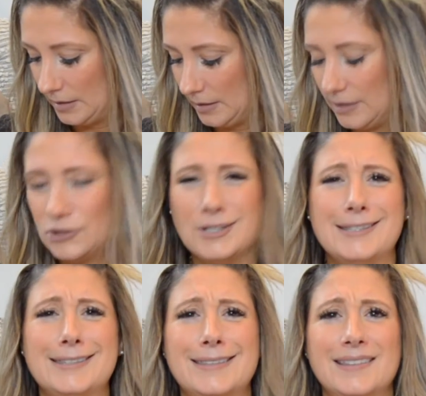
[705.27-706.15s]
It's just,
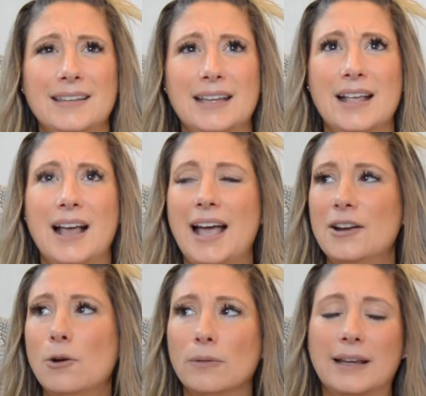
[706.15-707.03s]
I
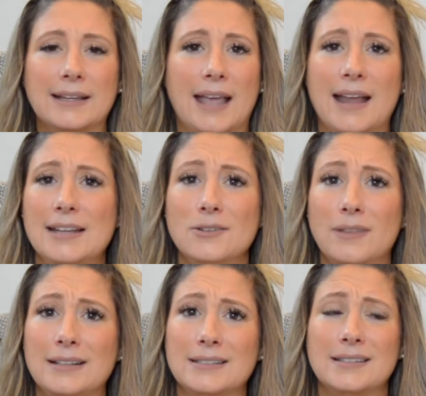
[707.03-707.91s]
don't like
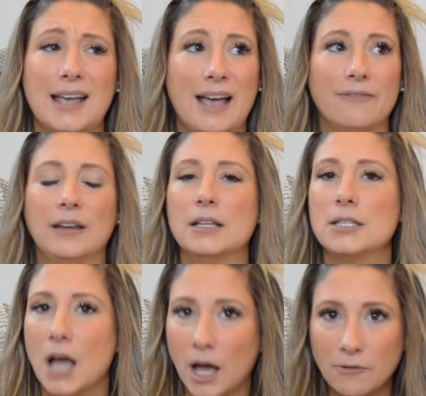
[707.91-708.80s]
to have like a
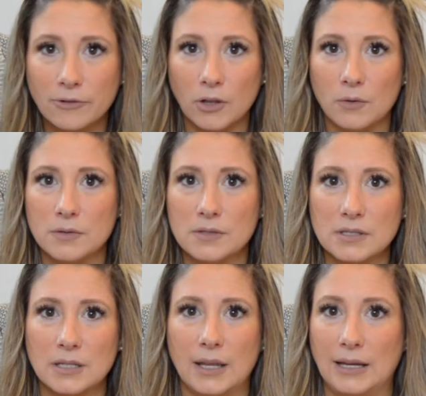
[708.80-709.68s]
ton of clothes
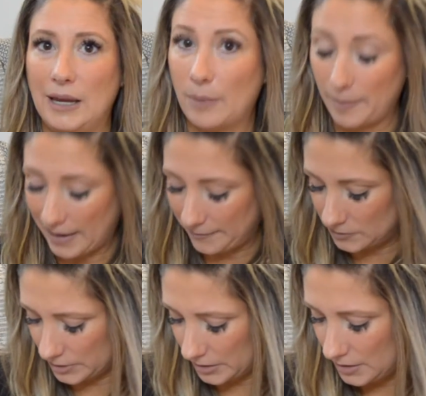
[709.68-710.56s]
to like keep up
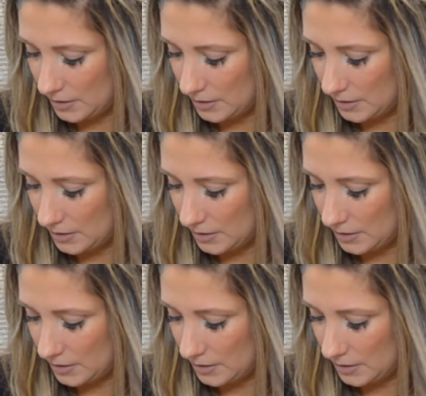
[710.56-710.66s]
after.